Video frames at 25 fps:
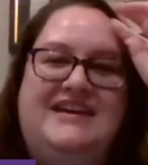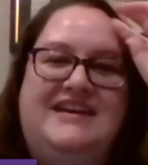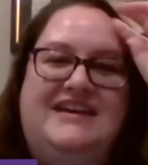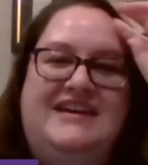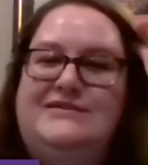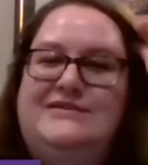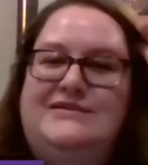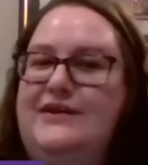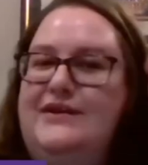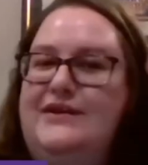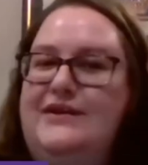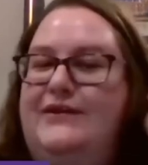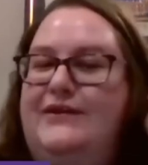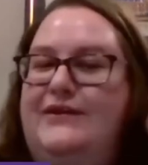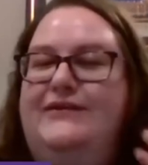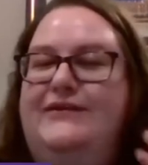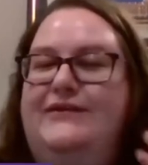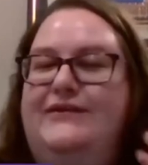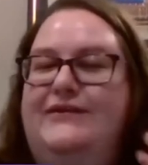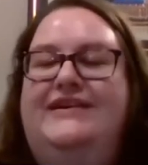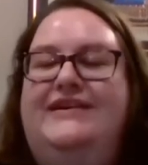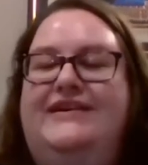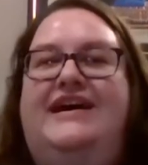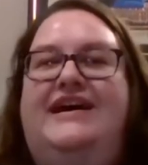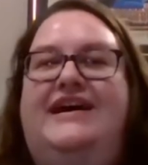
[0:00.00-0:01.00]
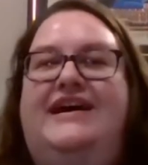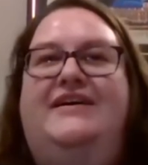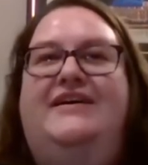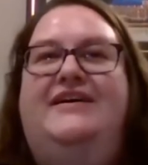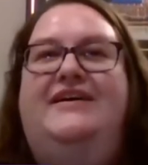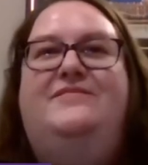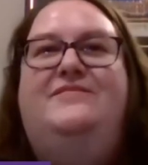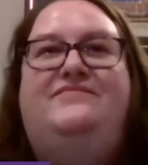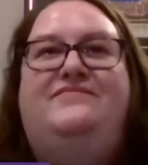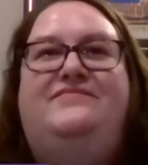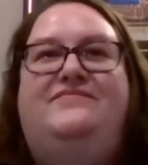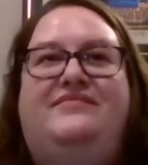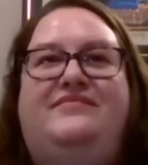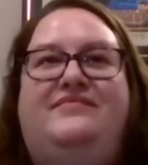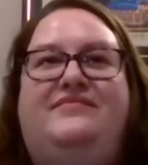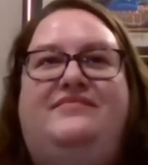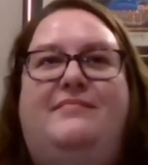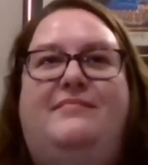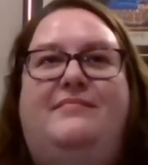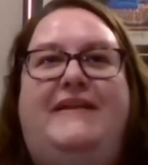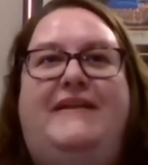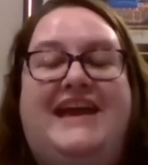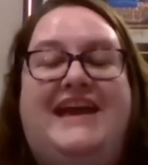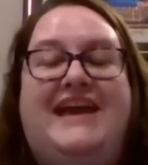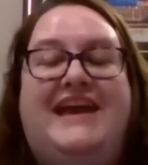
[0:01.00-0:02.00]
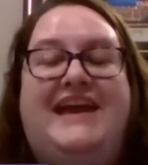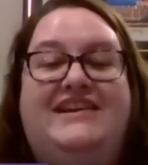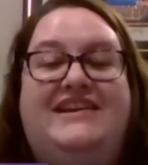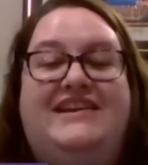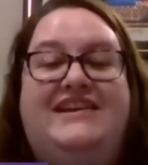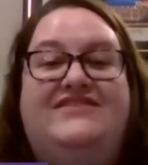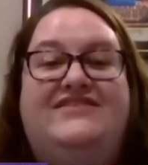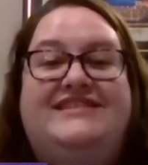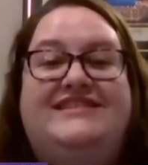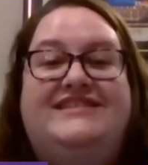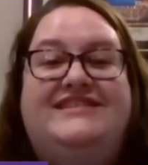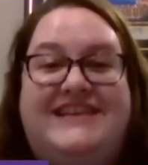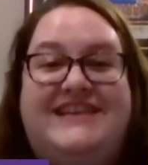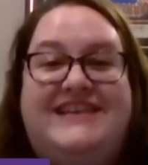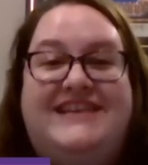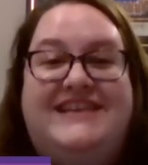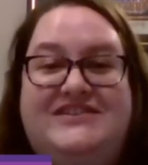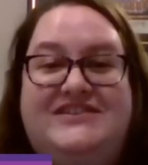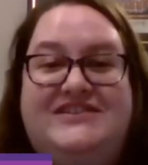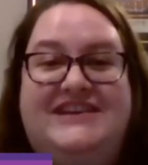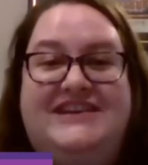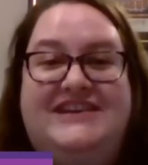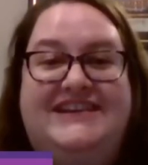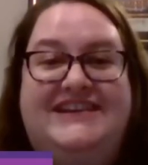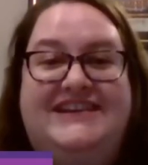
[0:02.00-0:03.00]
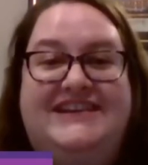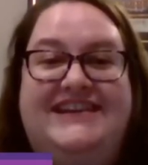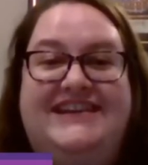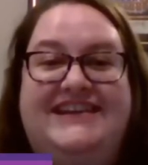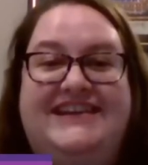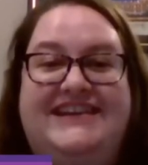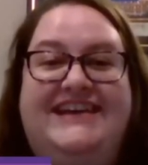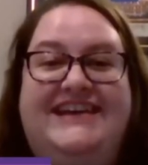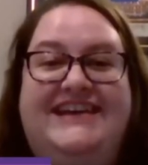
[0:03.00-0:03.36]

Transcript: So by the end of the session,